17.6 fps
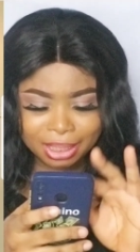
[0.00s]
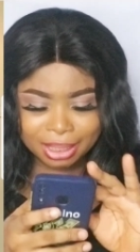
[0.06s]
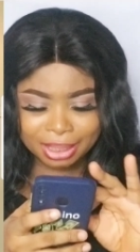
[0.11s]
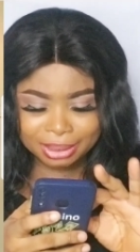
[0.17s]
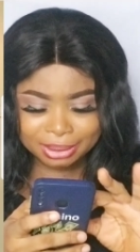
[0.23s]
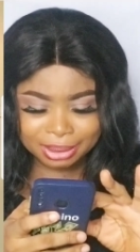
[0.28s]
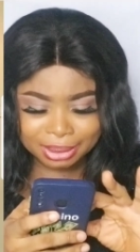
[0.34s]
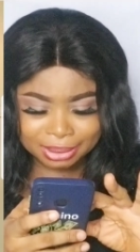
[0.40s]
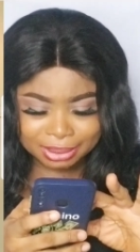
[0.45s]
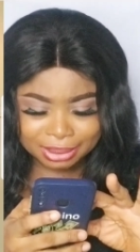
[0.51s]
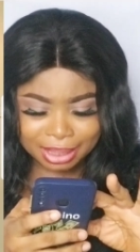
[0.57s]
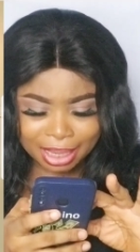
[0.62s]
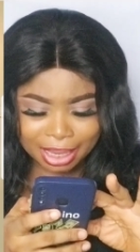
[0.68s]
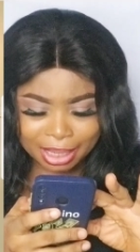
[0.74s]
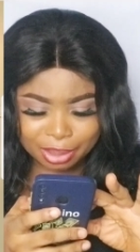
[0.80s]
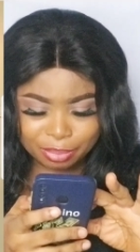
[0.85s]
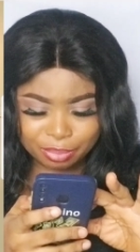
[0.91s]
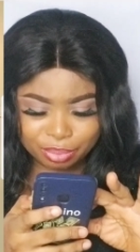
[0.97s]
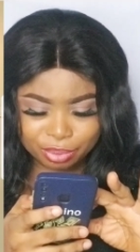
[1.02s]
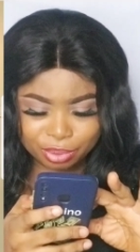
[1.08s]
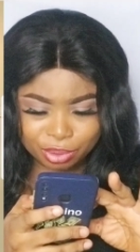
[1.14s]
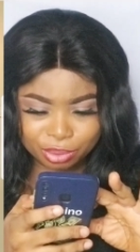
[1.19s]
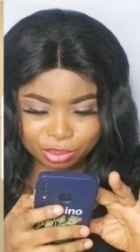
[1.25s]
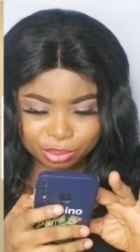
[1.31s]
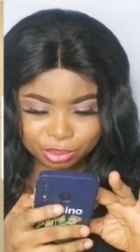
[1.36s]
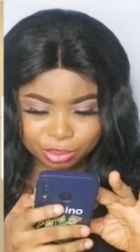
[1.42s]
It's a sky
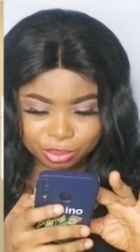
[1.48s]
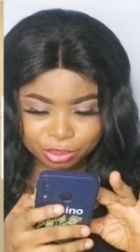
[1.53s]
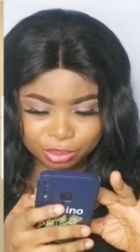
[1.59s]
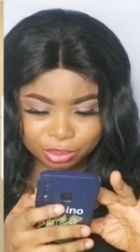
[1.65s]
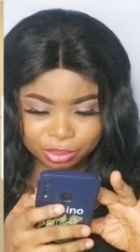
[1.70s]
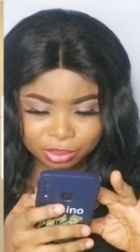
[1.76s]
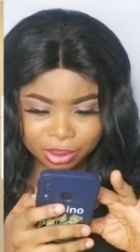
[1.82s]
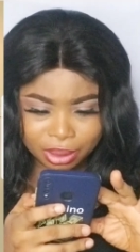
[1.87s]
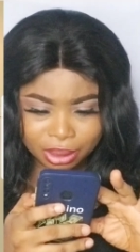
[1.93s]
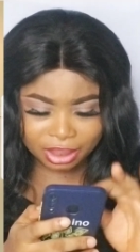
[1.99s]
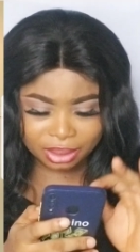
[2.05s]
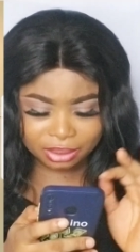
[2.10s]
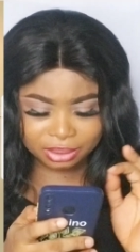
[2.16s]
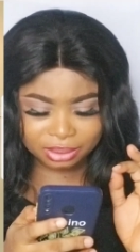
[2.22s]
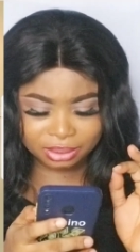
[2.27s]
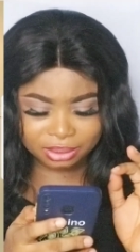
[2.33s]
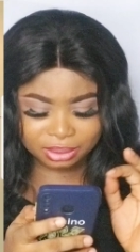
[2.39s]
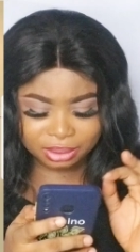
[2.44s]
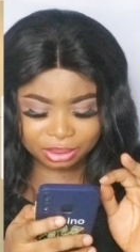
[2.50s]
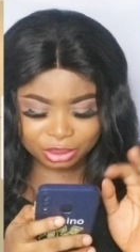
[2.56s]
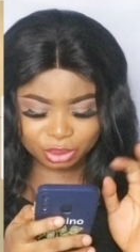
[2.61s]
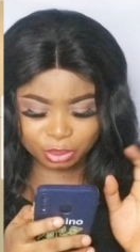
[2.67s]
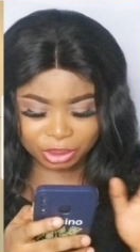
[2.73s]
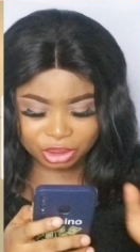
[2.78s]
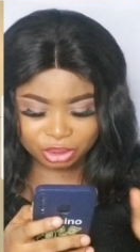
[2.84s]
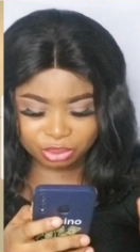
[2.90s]
blue, I like all these
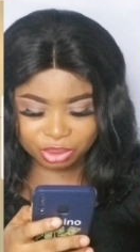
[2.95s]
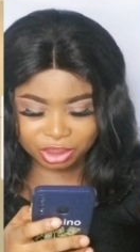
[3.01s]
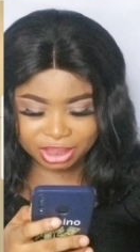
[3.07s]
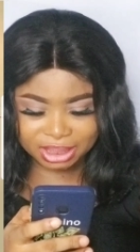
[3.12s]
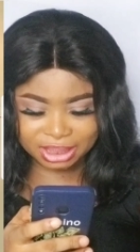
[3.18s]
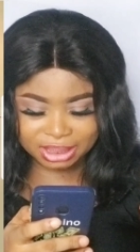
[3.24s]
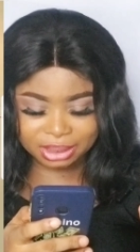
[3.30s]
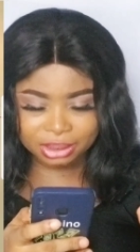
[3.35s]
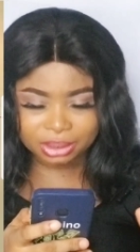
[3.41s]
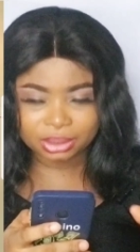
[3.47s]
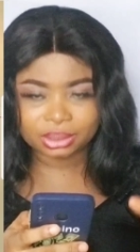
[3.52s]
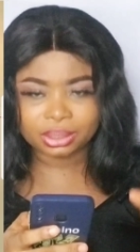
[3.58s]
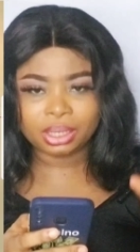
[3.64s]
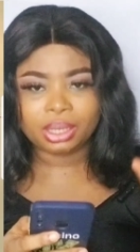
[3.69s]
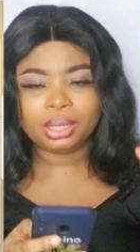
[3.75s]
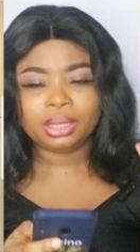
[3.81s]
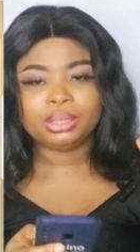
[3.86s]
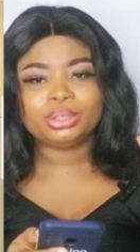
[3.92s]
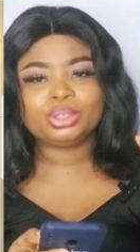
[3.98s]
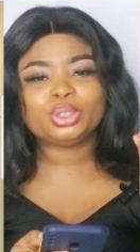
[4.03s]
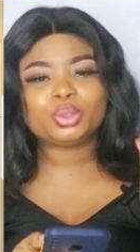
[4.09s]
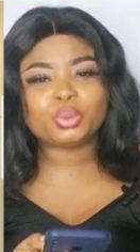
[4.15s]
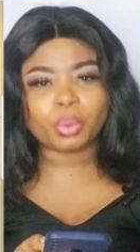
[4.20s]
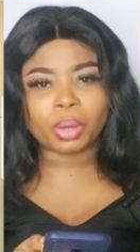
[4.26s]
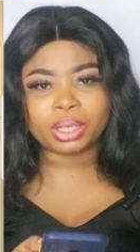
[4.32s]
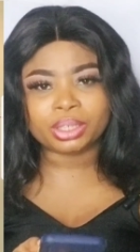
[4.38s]
Swarovski,
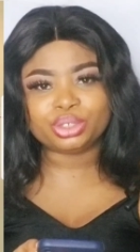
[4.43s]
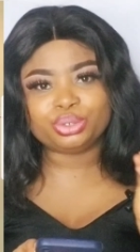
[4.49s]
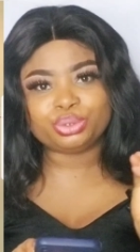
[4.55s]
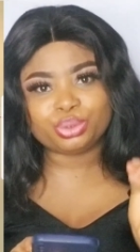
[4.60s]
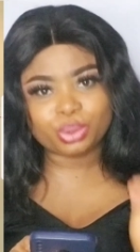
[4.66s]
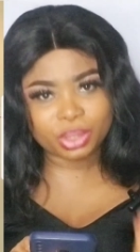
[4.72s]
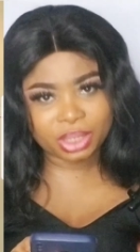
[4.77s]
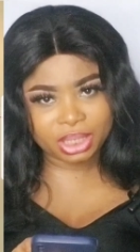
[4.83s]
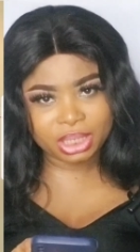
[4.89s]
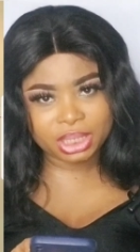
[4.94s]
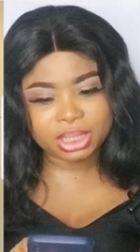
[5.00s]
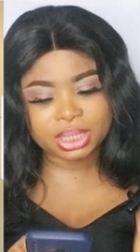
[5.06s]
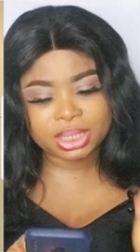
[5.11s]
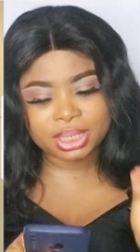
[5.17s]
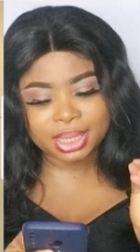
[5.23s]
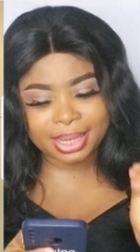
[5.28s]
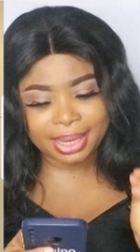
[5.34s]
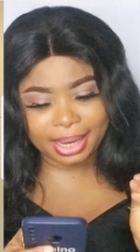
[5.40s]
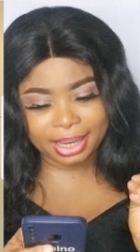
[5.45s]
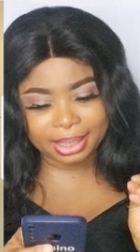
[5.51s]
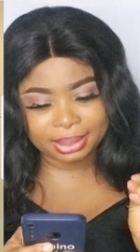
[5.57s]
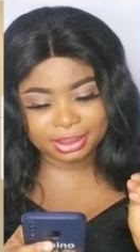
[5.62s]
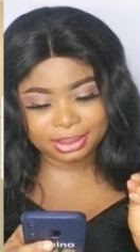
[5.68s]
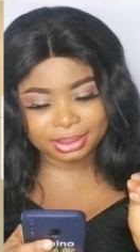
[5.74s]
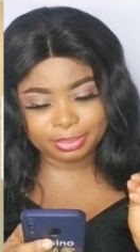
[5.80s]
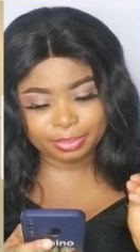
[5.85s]
Swarovski
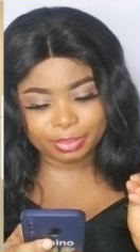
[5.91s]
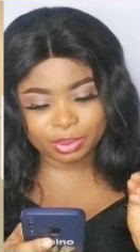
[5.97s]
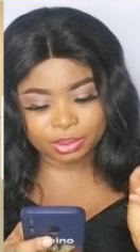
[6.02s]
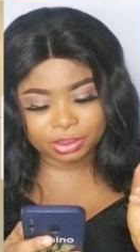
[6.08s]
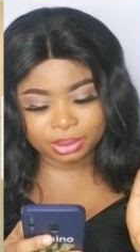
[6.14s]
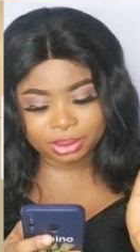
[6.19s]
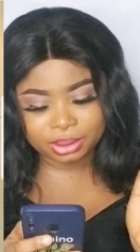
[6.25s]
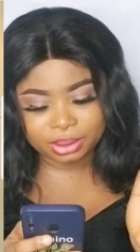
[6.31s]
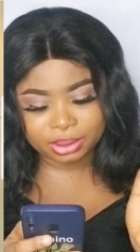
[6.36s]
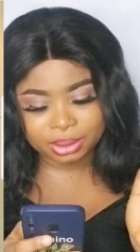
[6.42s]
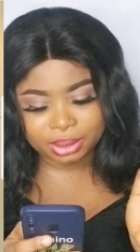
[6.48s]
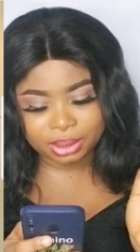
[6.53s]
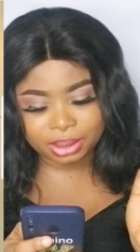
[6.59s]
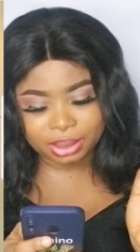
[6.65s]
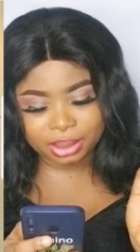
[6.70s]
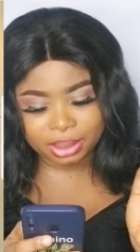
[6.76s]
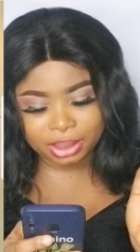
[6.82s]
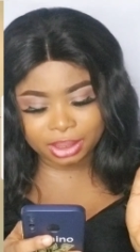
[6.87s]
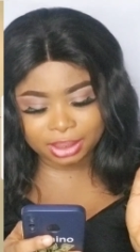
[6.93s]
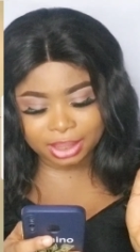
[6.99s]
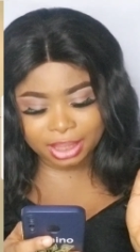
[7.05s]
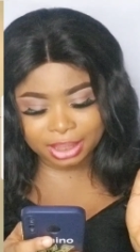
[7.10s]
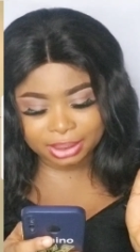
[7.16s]
skirts, but it